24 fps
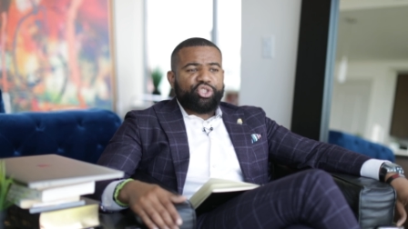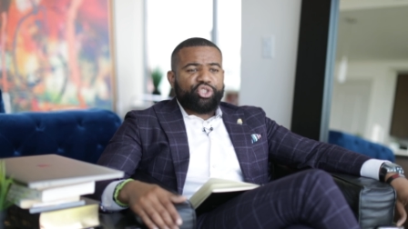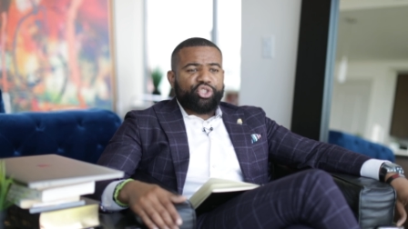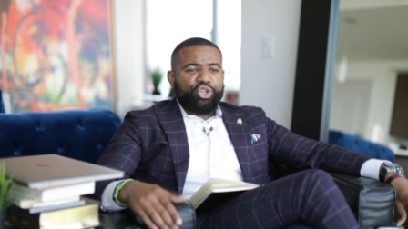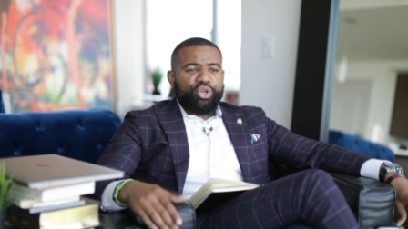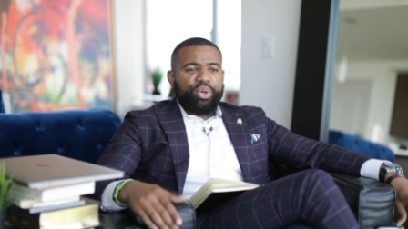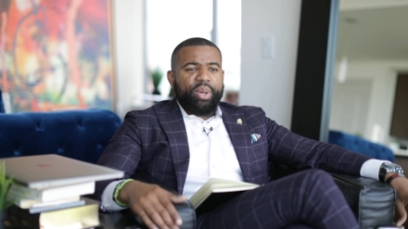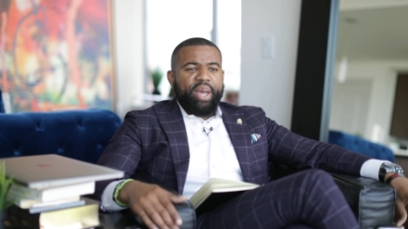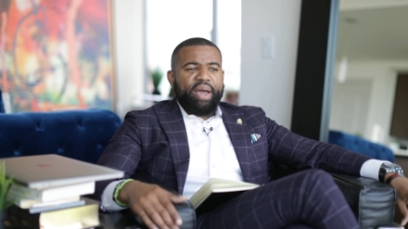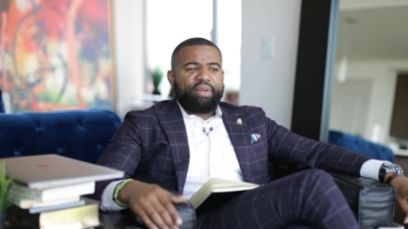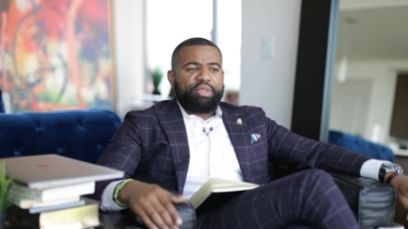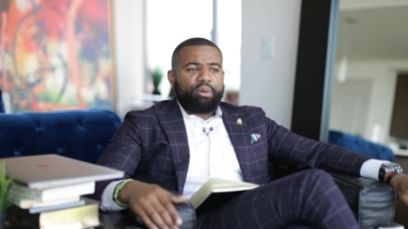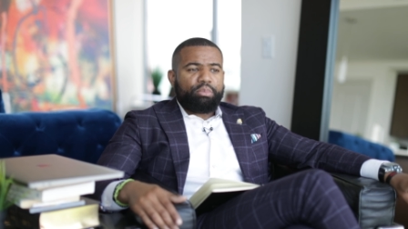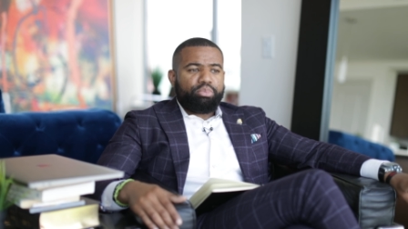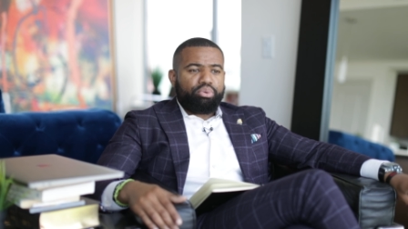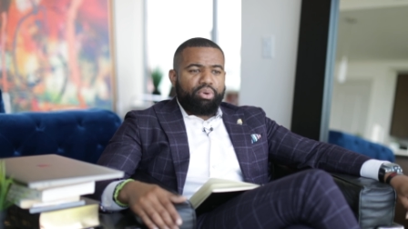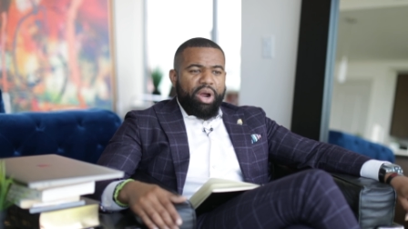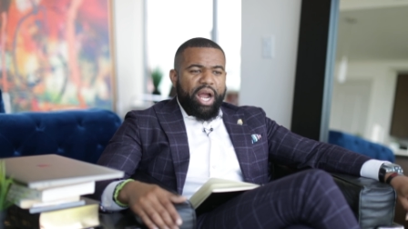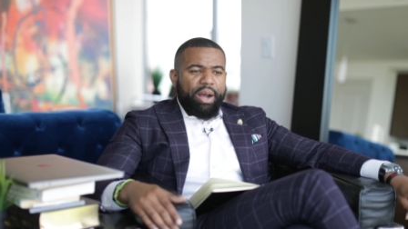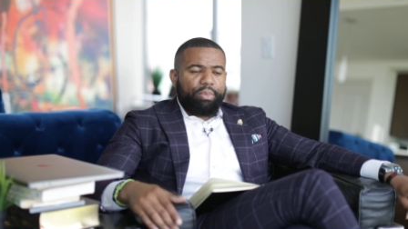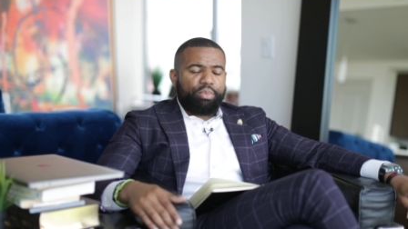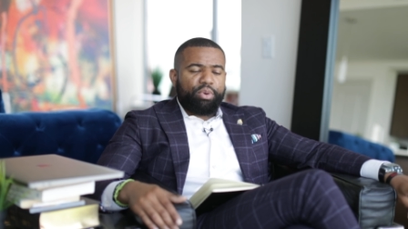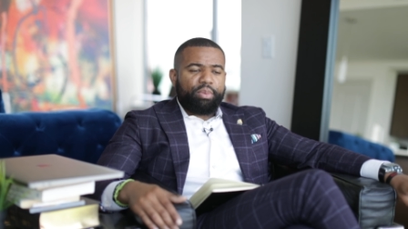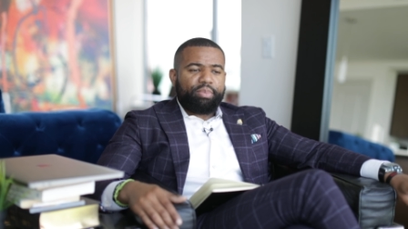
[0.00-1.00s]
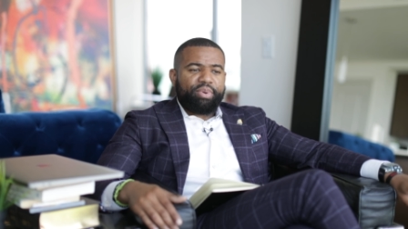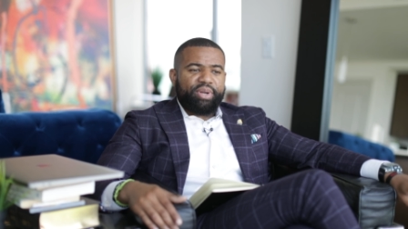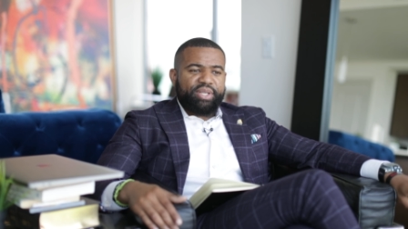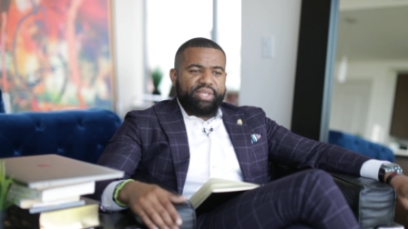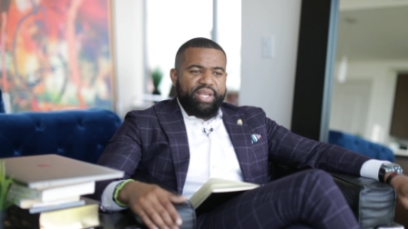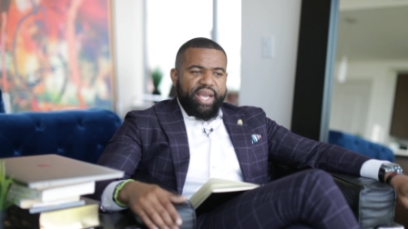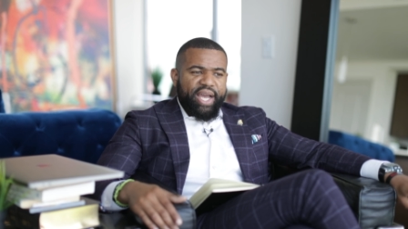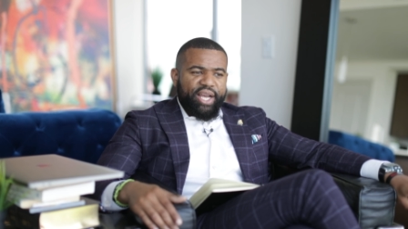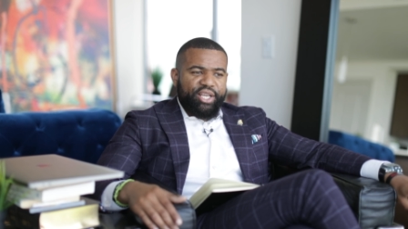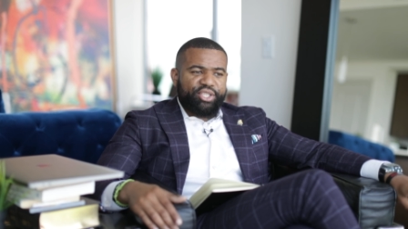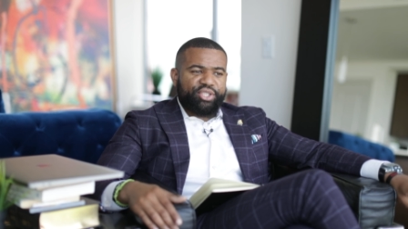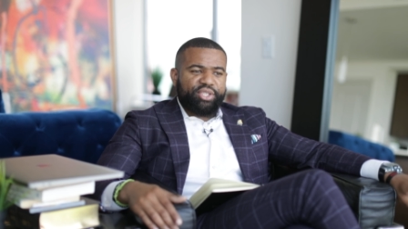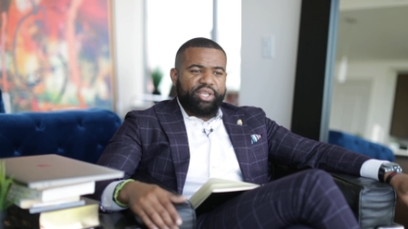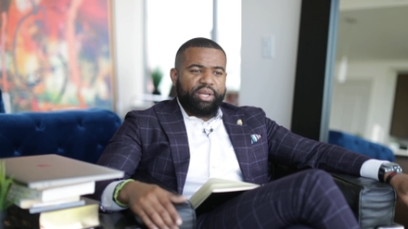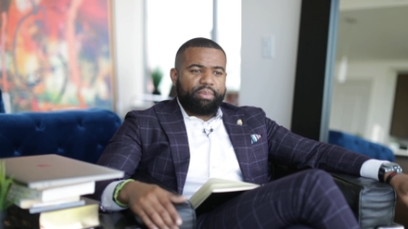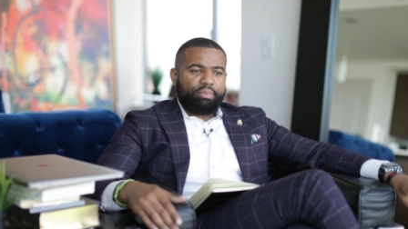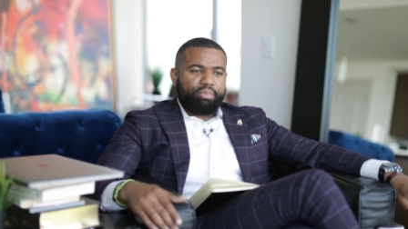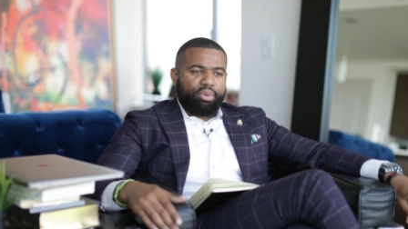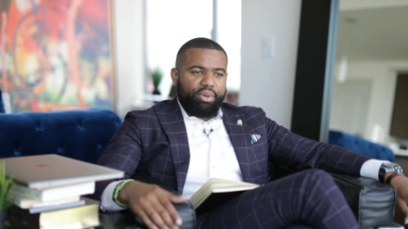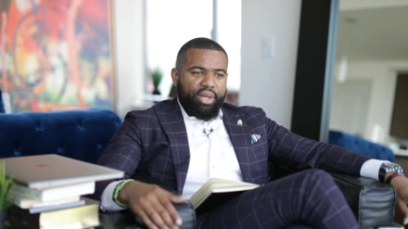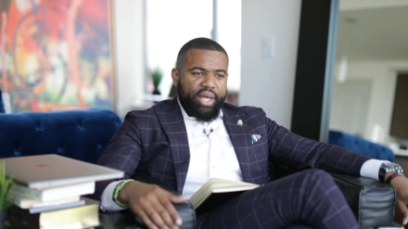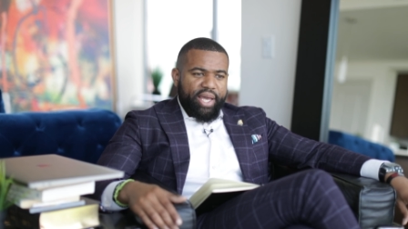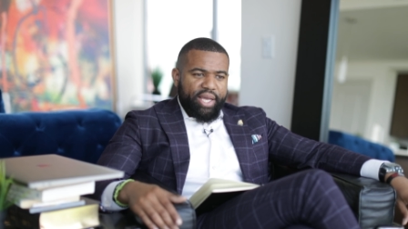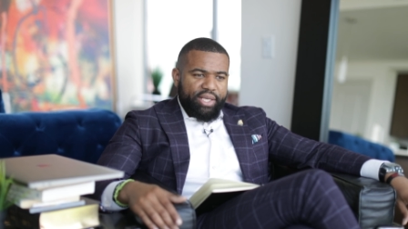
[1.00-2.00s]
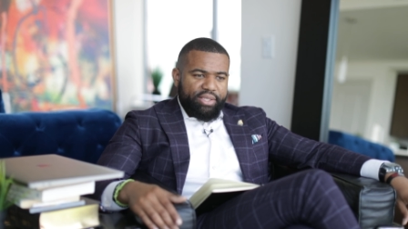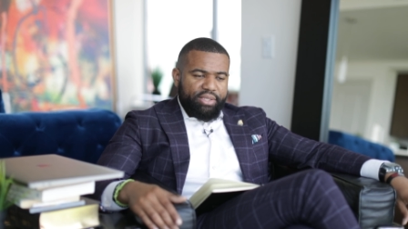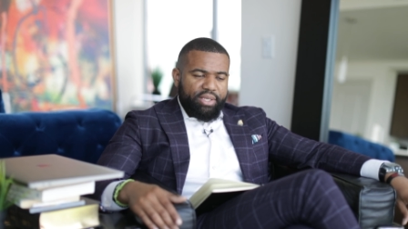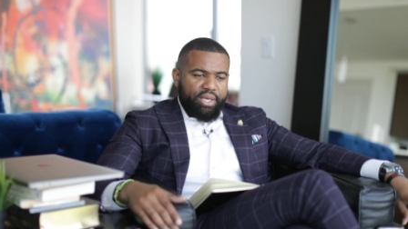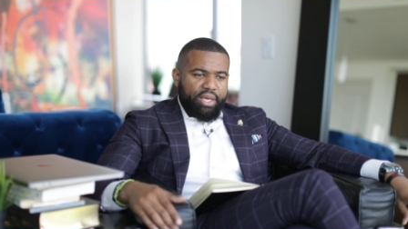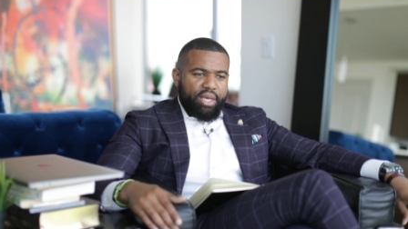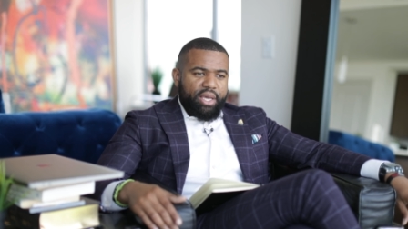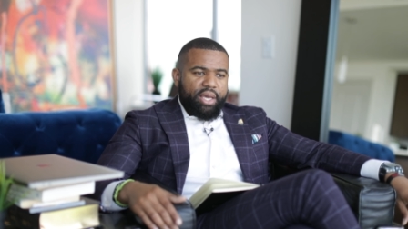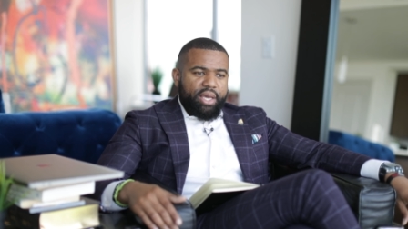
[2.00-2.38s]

sure you have the proper protection in place.